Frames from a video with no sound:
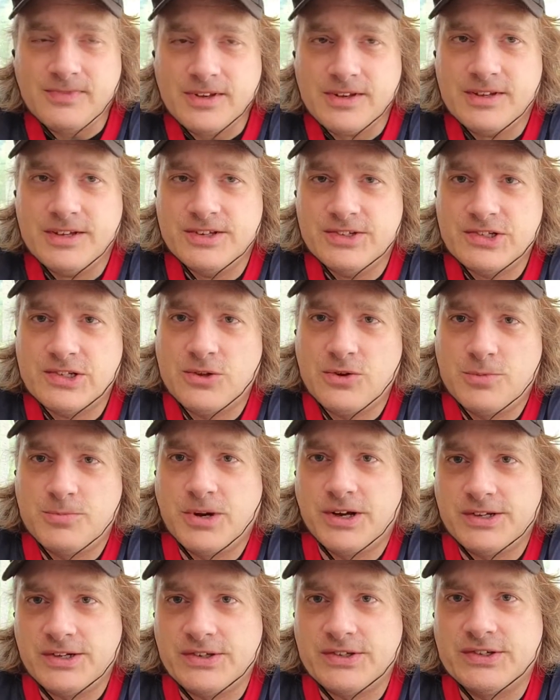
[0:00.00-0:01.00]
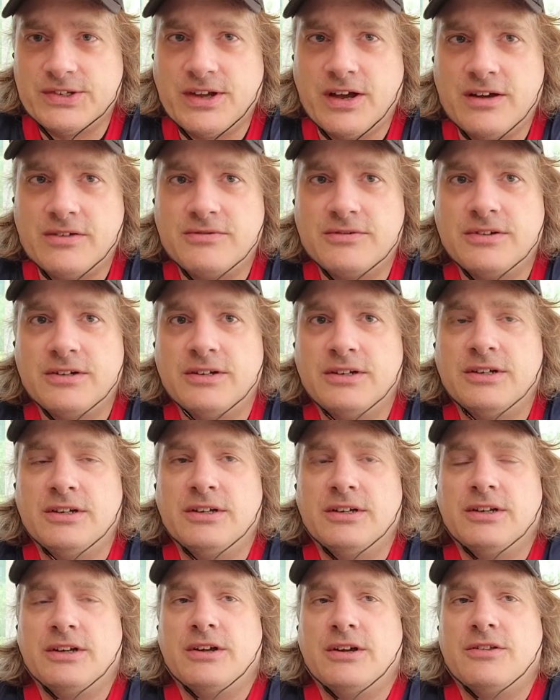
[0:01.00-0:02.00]
It's low budget stuff.
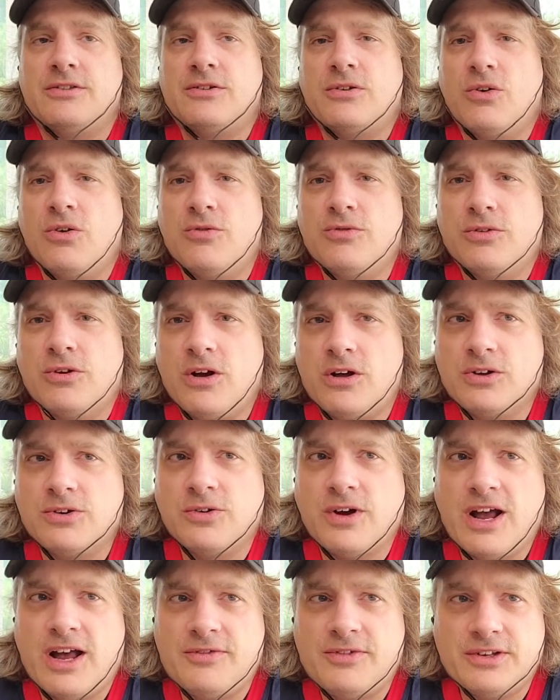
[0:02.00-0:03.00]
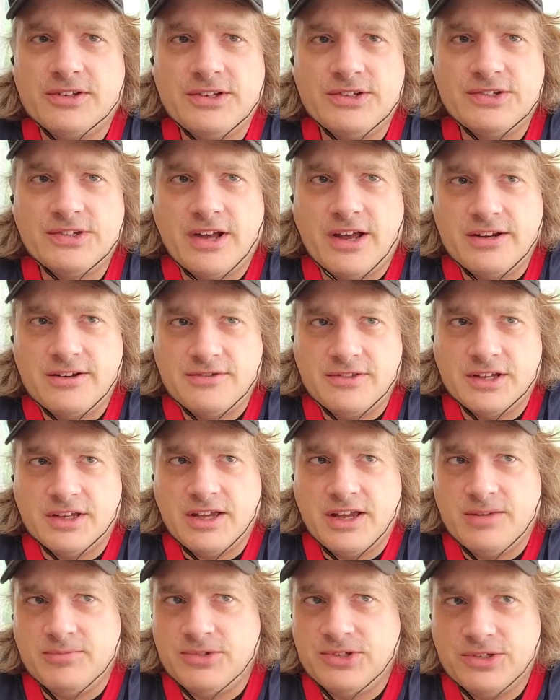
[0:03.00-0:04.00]
The overall graphic design of the
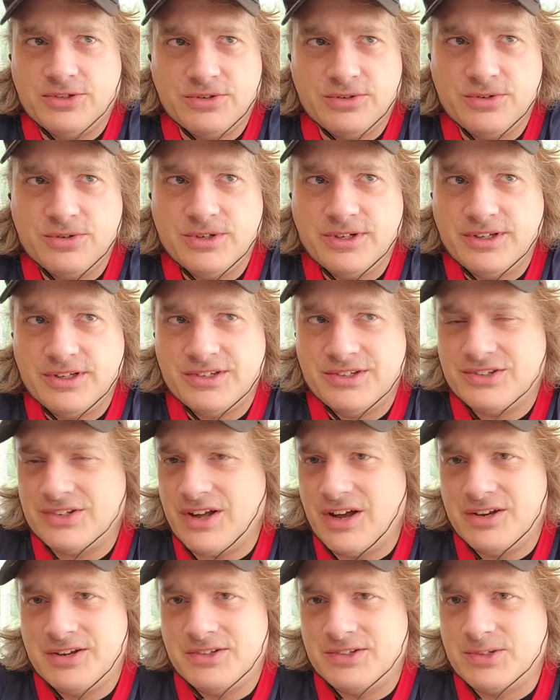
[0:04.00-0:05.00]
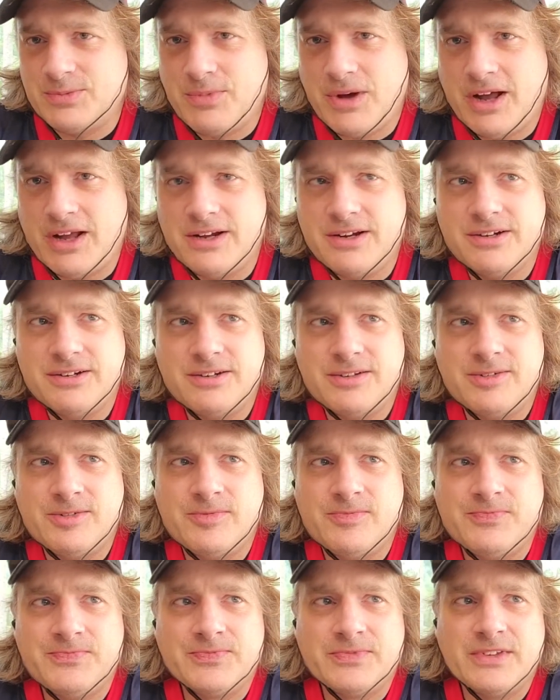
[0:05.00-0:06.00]
game, too, is uninspired.
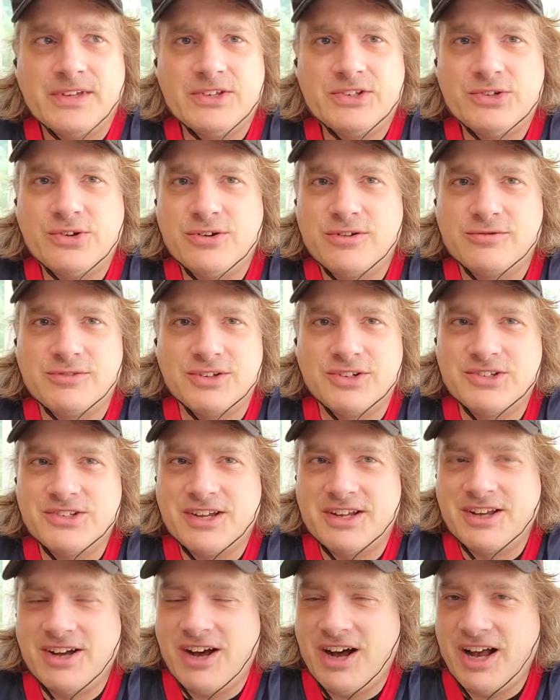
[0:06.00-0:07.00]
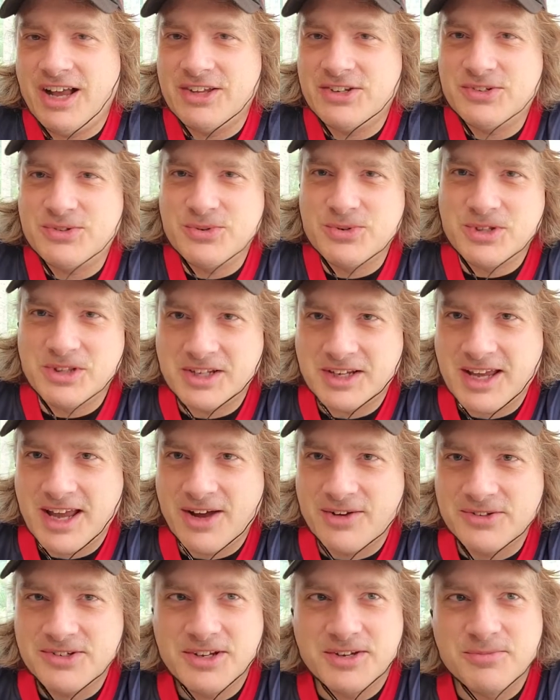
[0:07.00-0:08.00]
It sort of looks like a high school
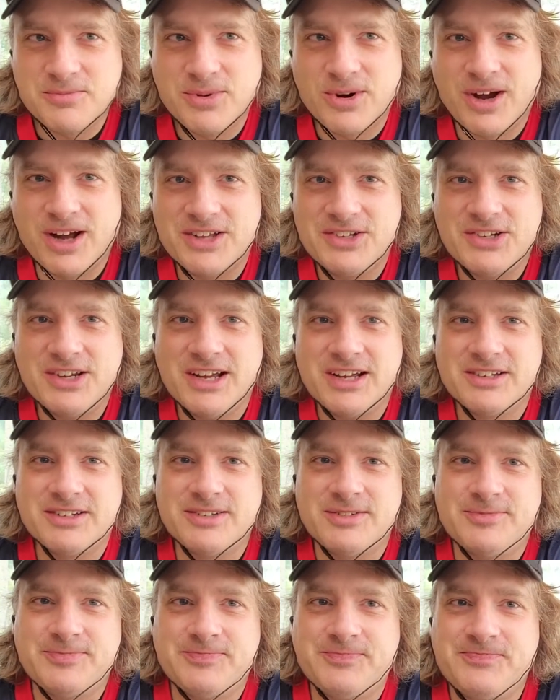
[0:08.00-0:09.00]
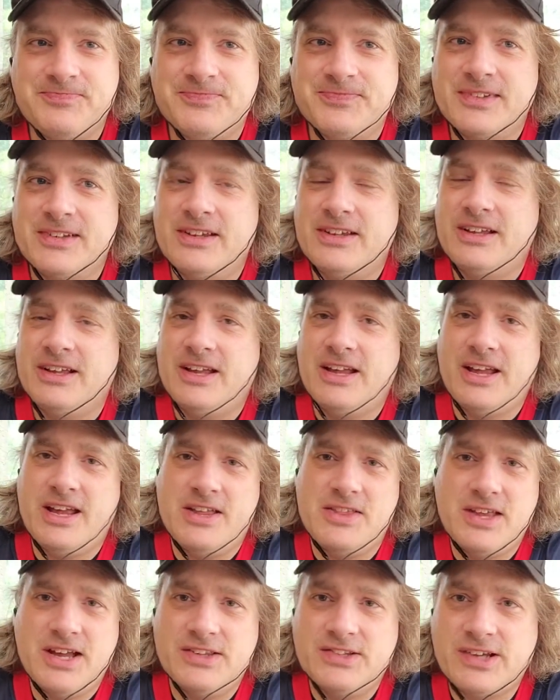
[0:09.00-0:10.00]
accounting project.
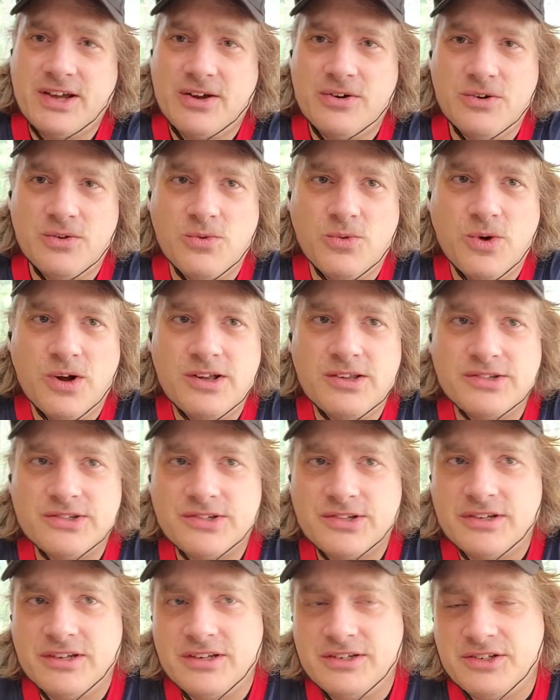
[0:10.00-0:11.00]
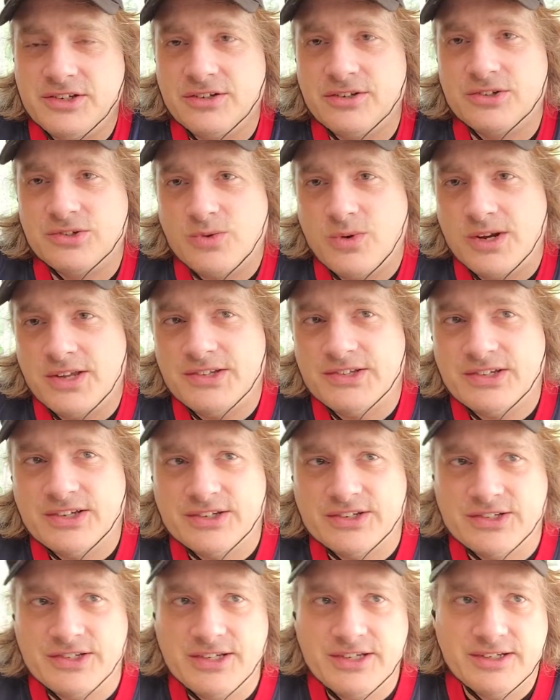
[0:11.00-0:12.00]
And that's how it was until
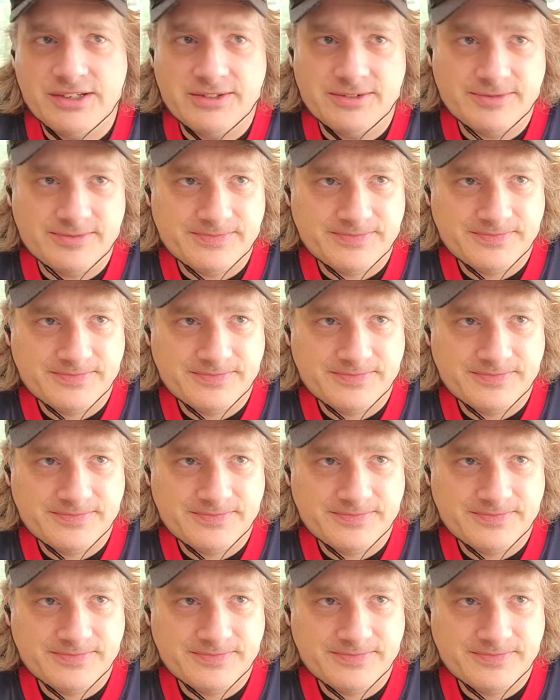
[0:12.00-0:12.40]
2016.